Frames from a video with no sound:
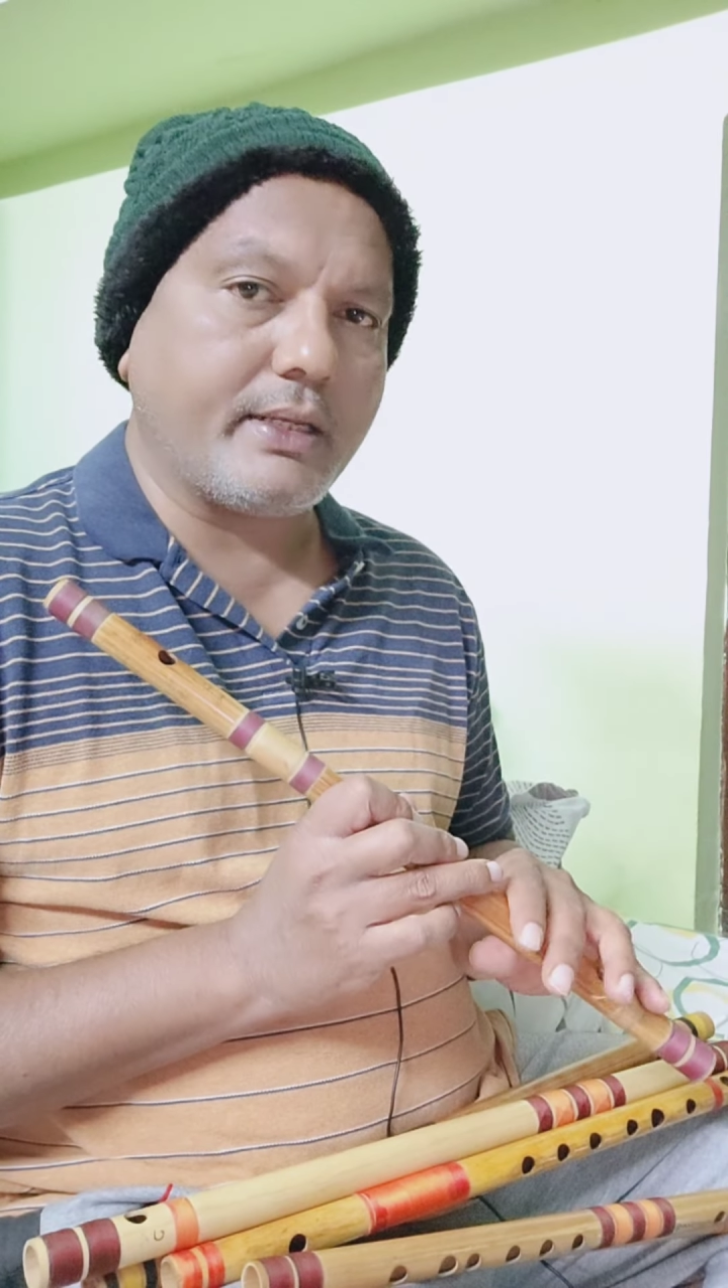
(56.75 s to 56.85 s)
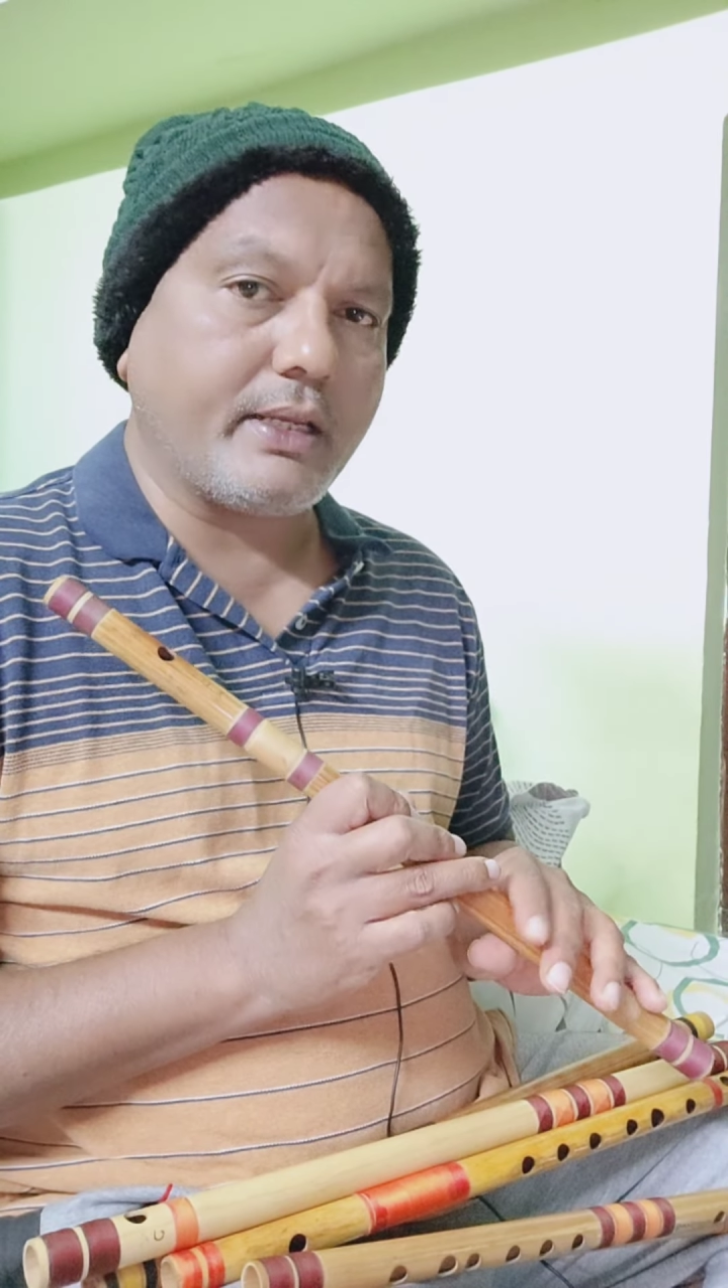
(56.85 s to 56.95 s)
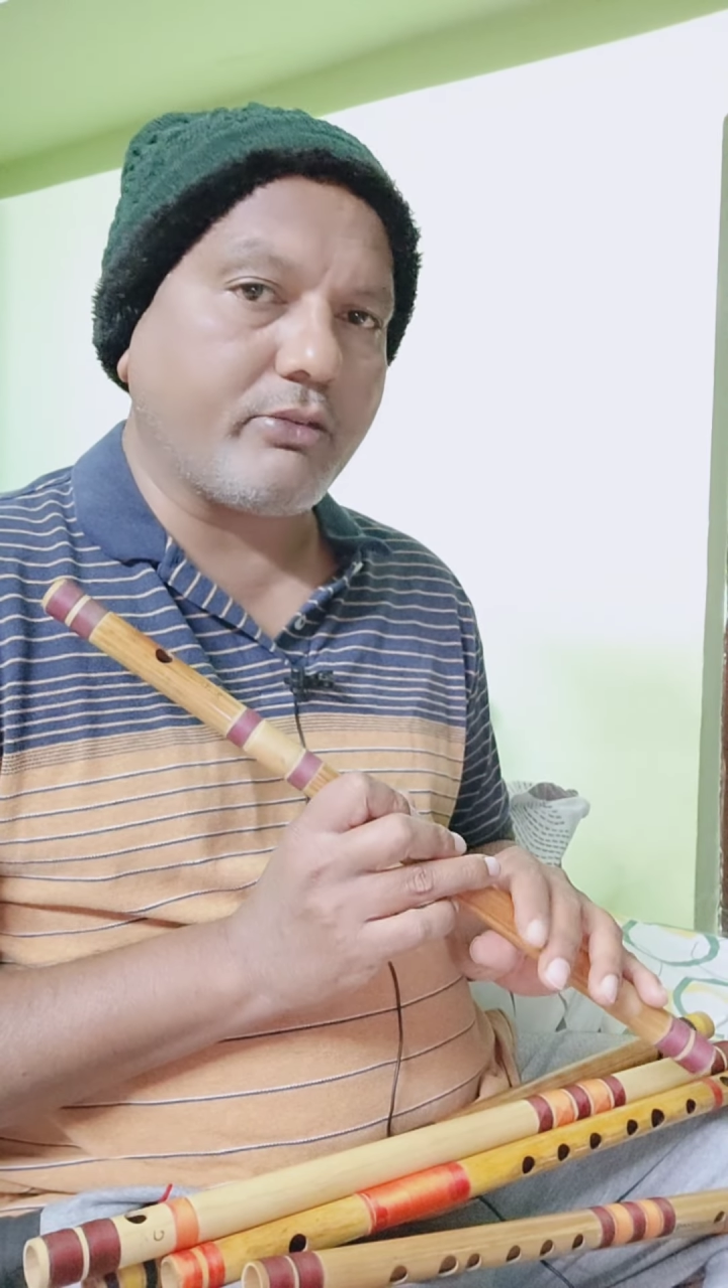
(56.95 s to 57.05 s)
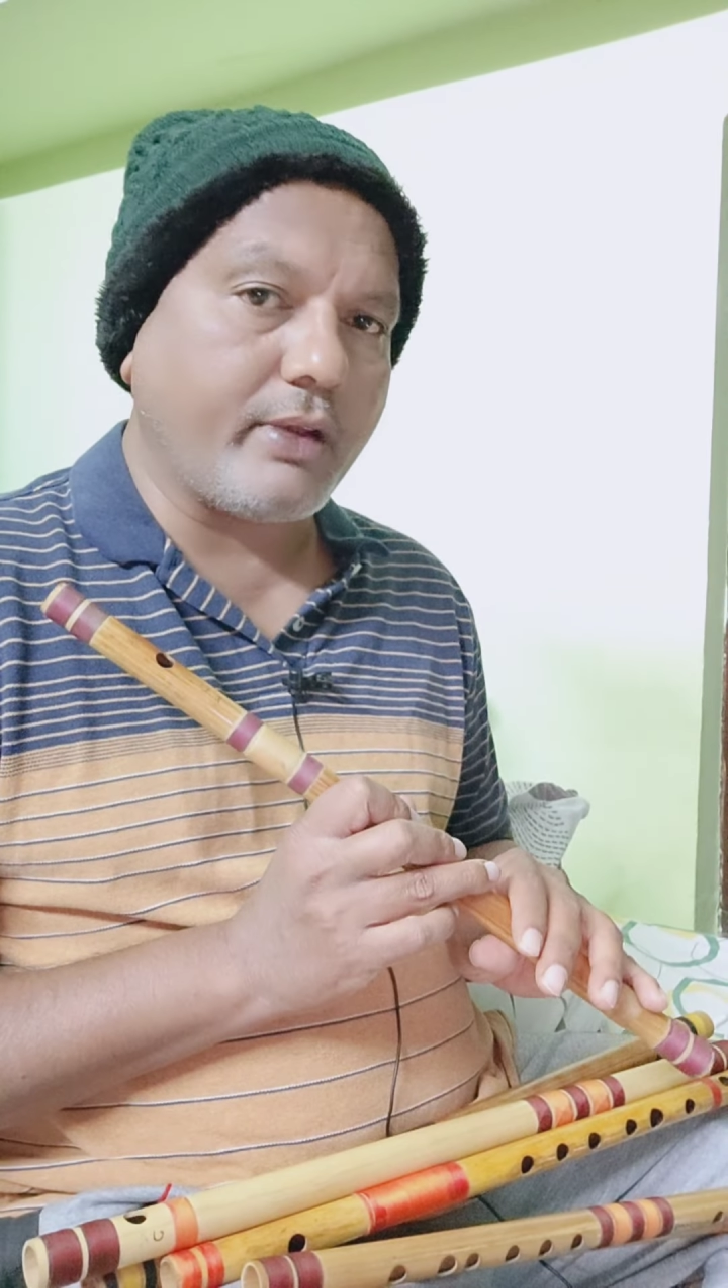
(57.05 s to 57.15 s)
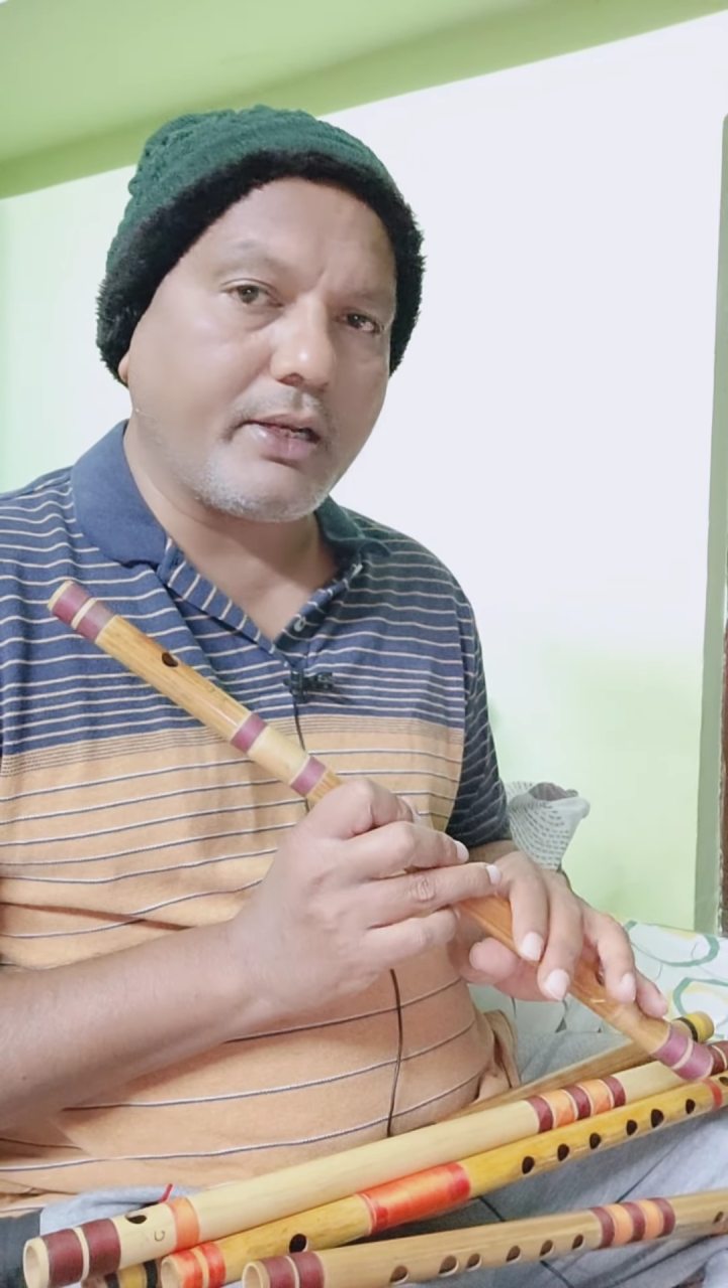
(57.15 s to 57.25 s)

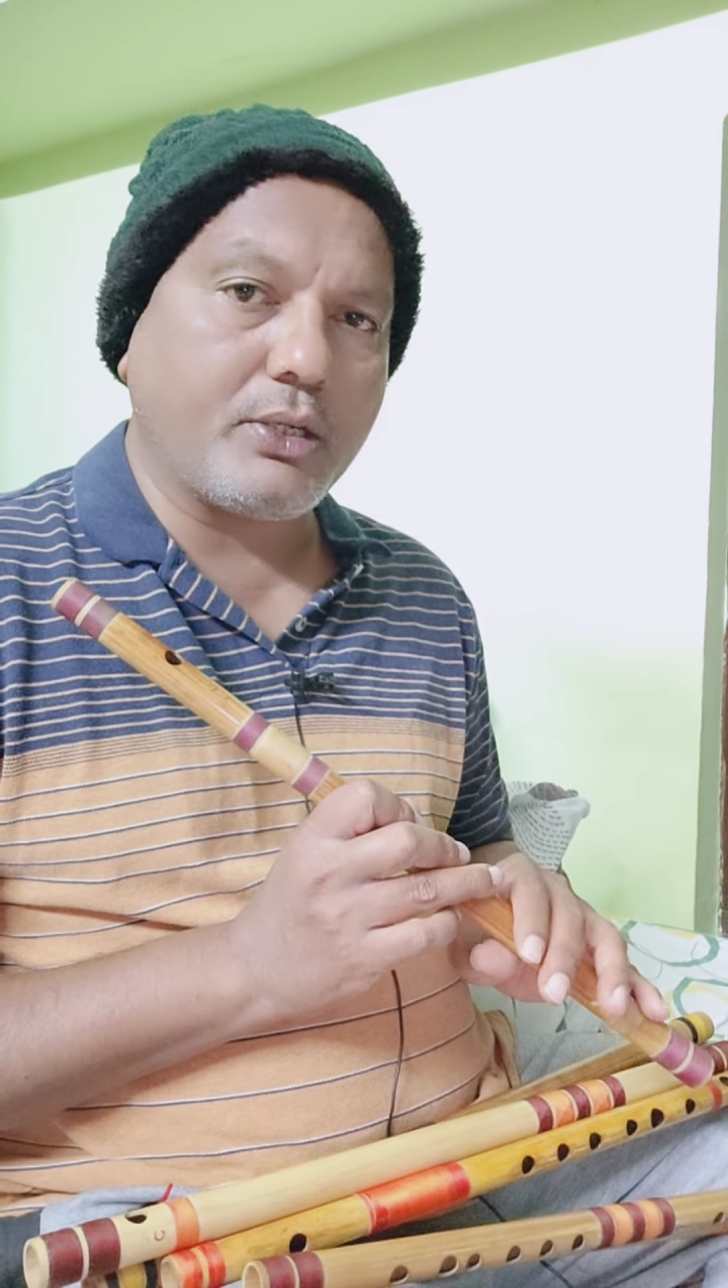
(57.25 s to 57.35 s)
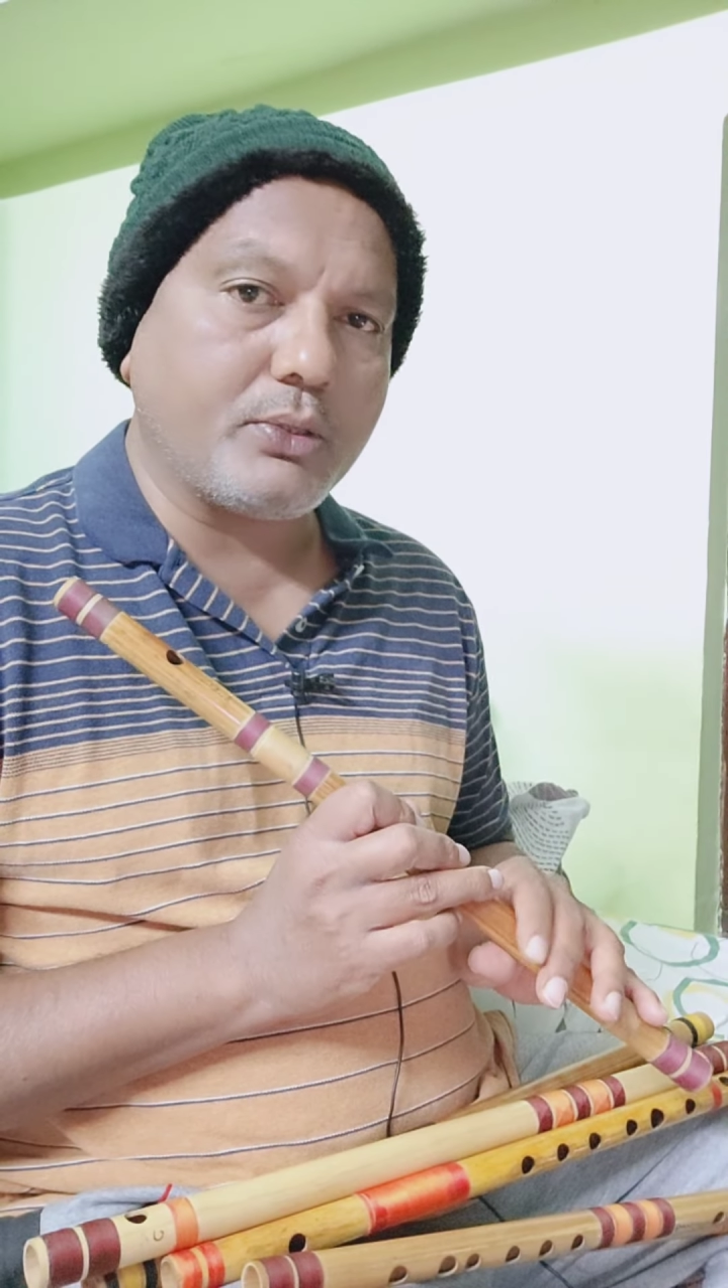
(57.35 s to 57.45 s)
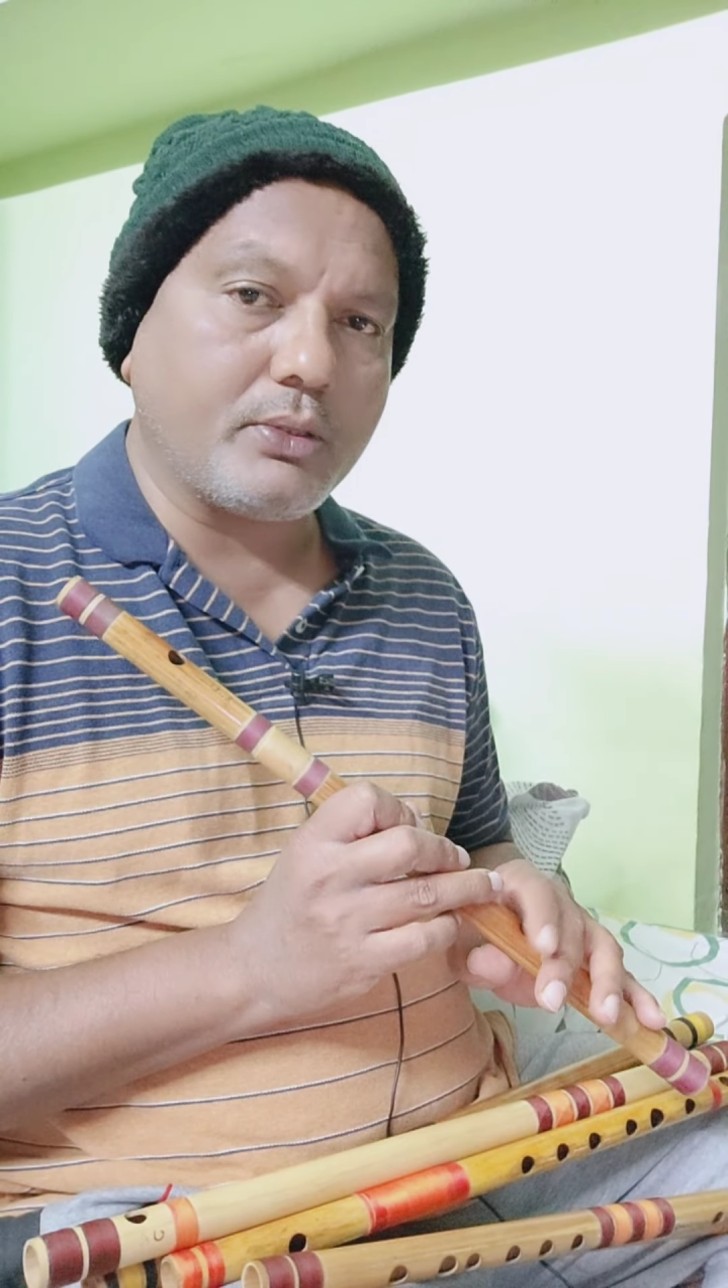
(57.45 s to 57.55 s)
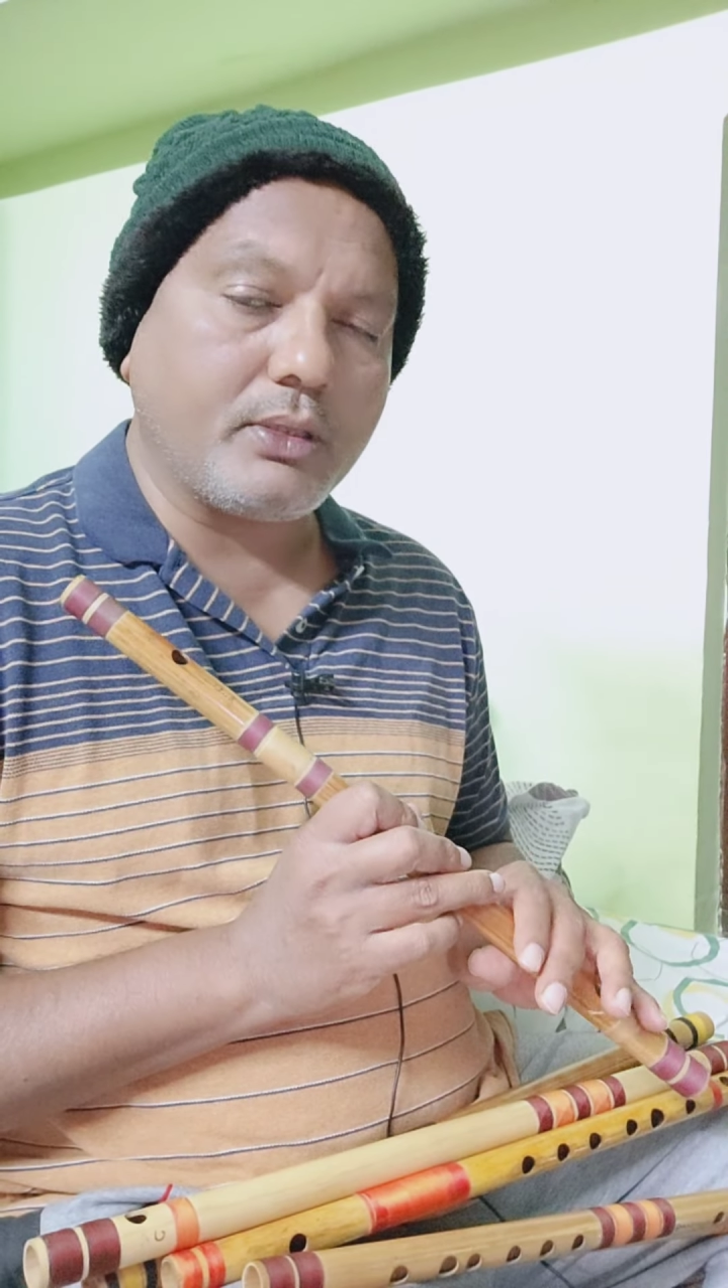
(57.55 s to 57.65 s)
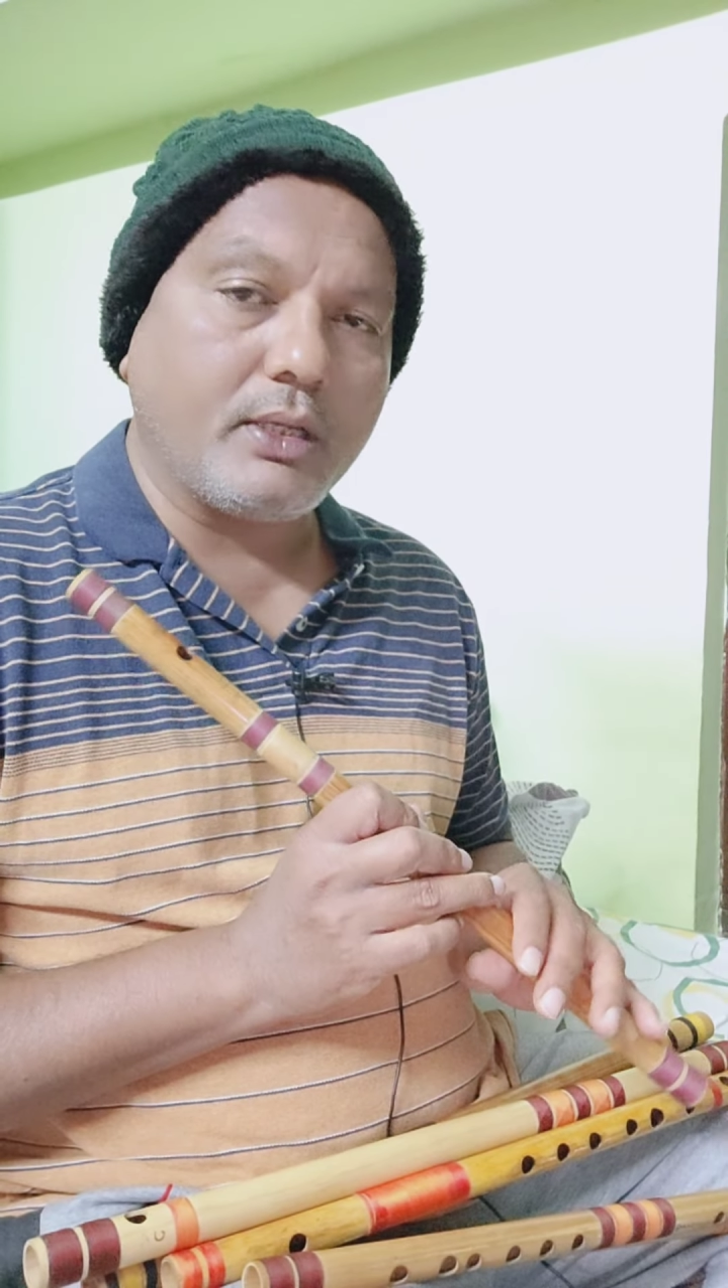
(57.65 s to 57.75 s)
required
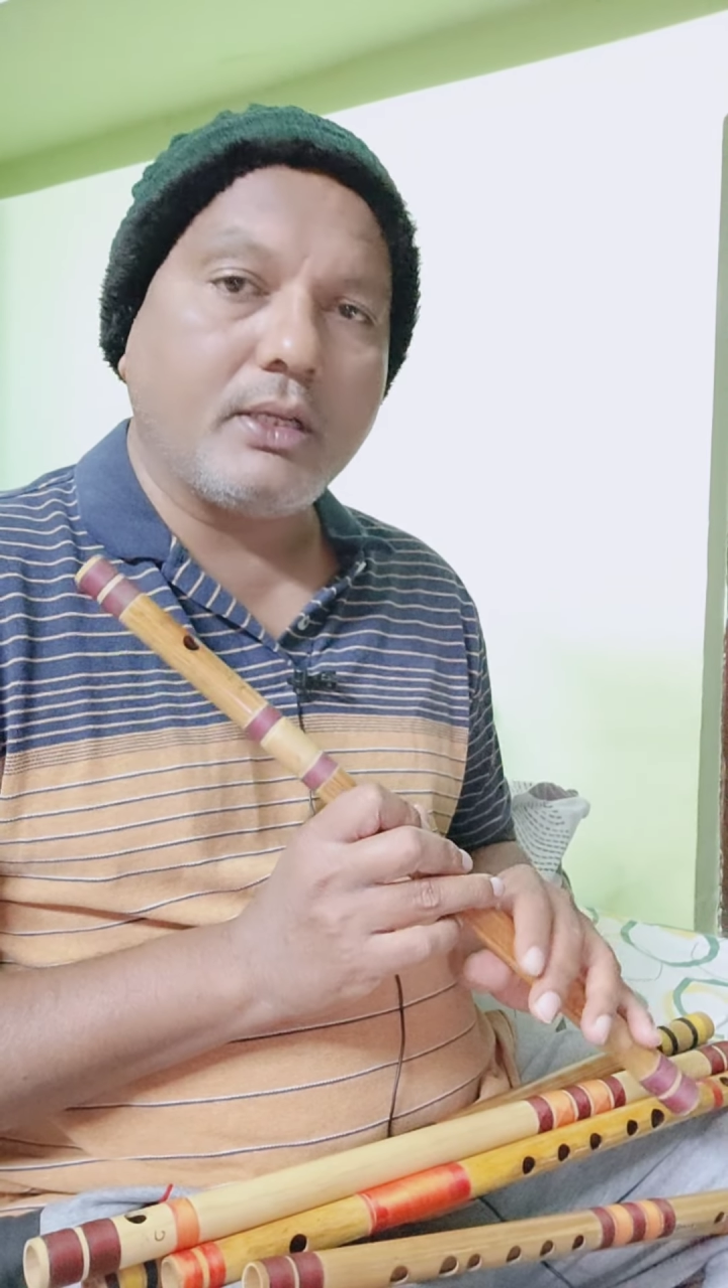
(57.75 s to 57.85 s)
to